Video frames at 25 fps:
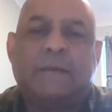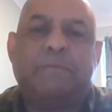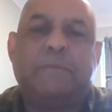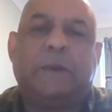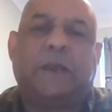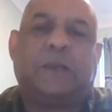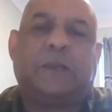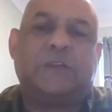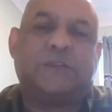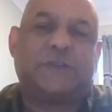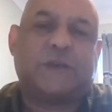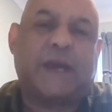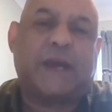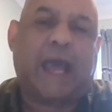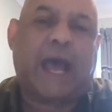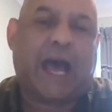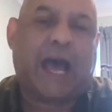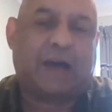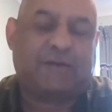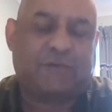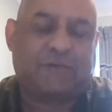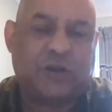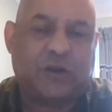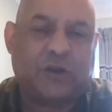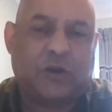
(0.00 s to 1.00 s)
because they
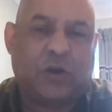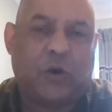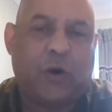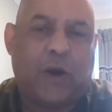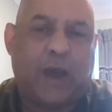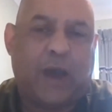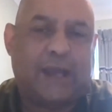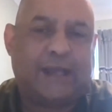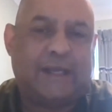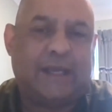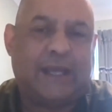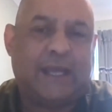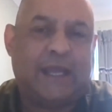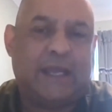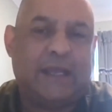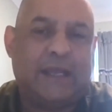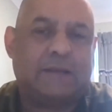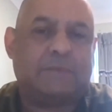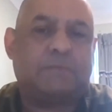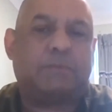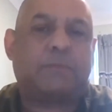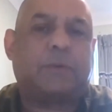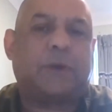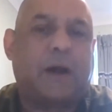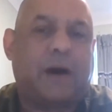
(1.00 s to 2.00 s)
haven't got any
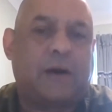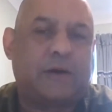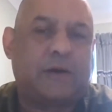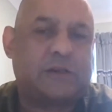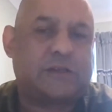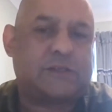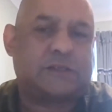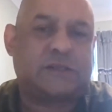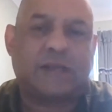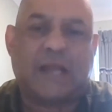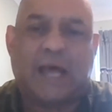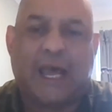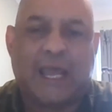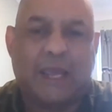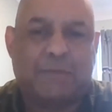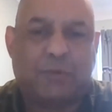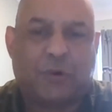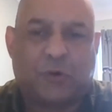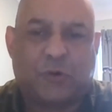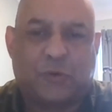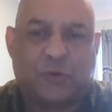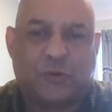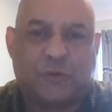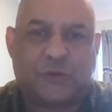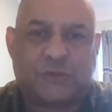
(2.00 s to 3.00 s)
plugs,
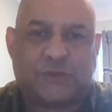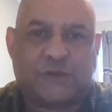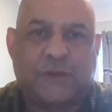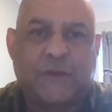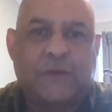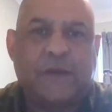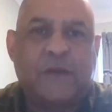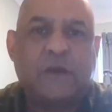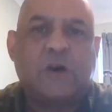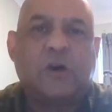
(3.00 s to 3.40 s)
labels,